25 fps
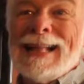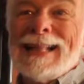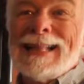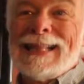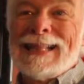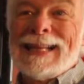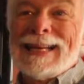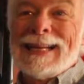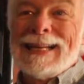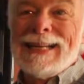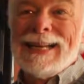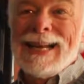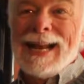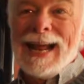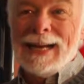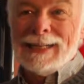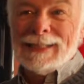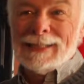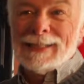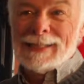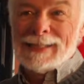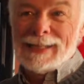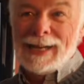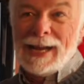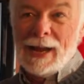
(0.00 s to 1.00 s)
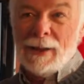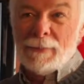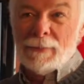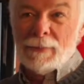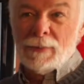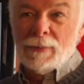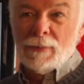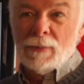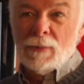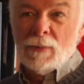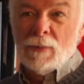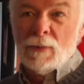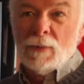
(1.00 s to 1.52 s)
The next step
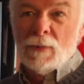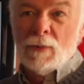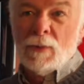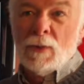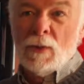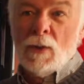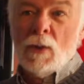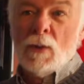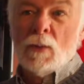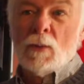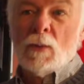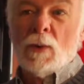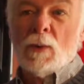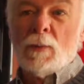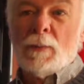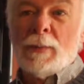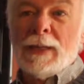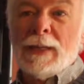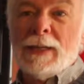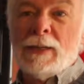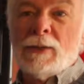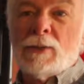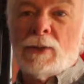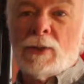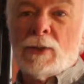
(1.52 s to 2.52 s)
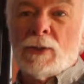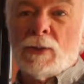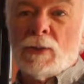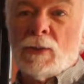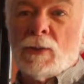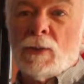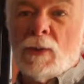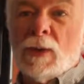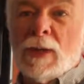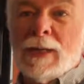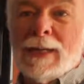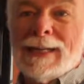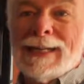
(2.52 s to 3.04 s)
will be
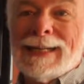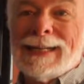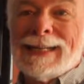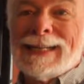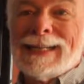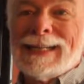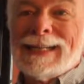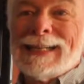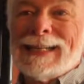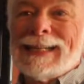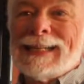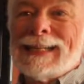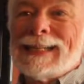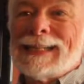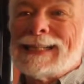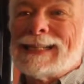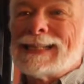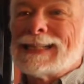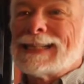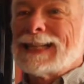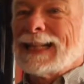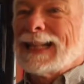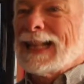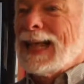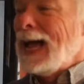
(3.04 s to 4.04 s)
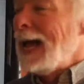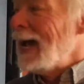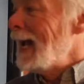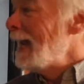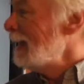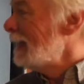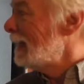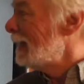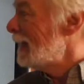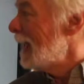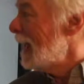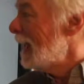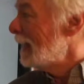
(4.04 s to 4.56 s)
to
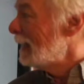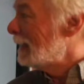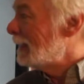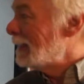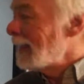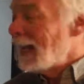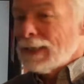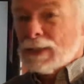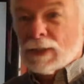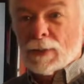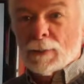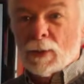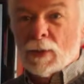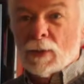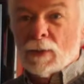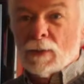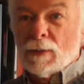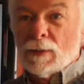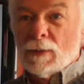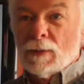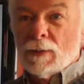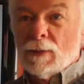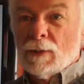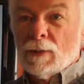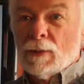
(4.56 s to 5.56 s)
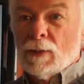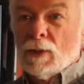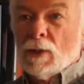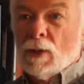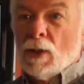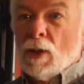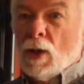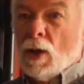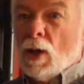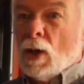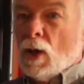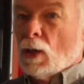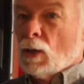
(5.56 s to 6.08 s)
slide that decimal
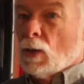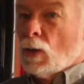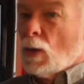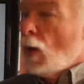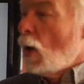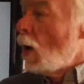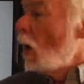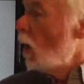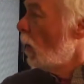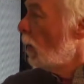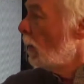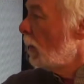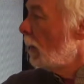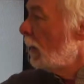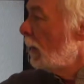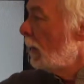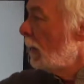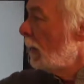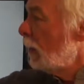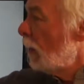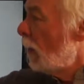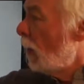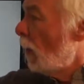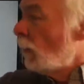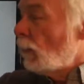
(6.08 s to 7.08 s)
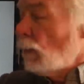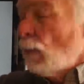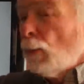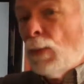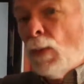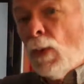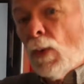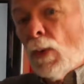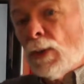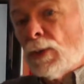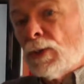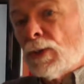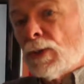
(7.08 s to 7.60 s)
along the upper
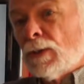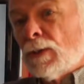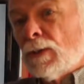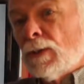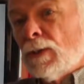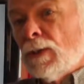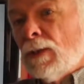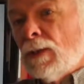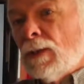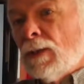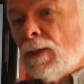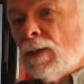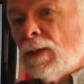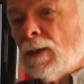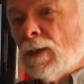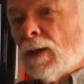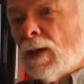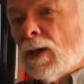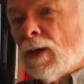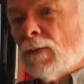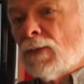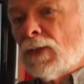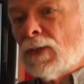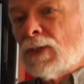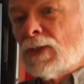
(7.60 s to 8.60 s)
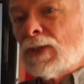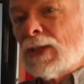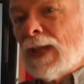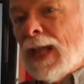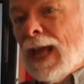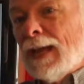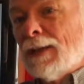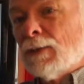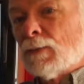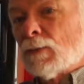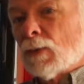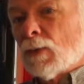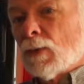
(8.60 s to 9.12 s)
portion of the
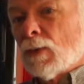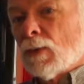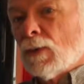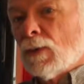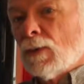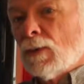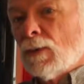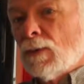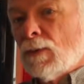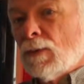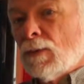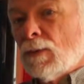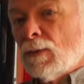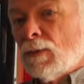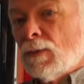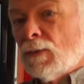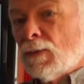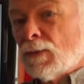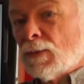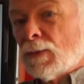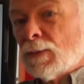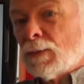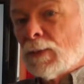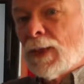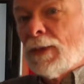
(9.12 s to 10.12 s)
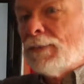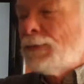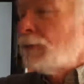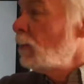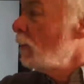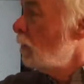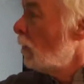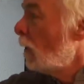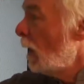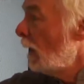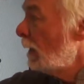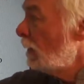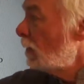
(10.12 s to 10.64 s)
slide rule from left to
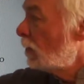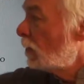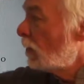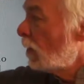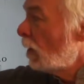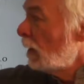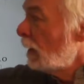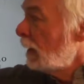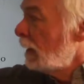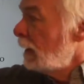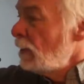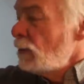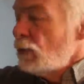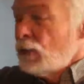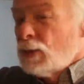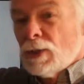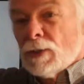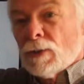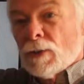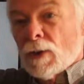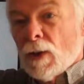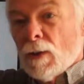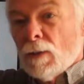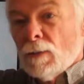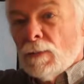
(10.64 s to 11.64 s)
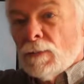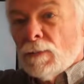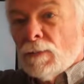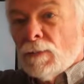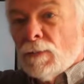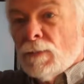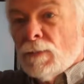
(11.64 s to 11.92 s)
right, starting at 0.